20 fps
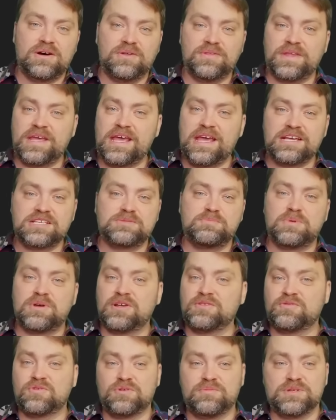on the X
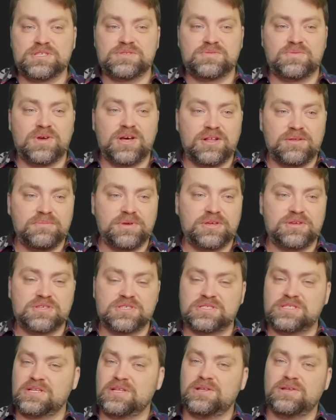platform as well,
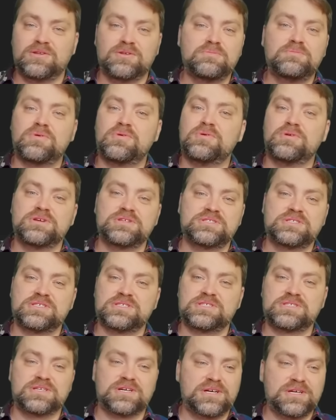because the little boys
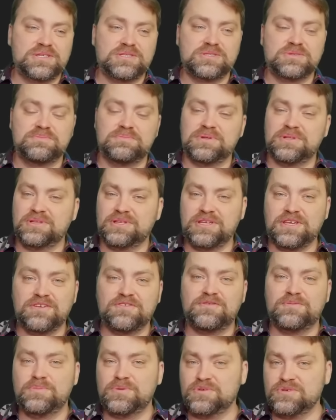decide to
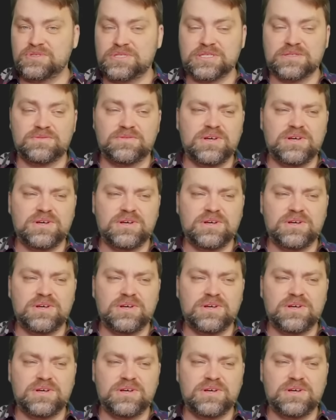believe Putin.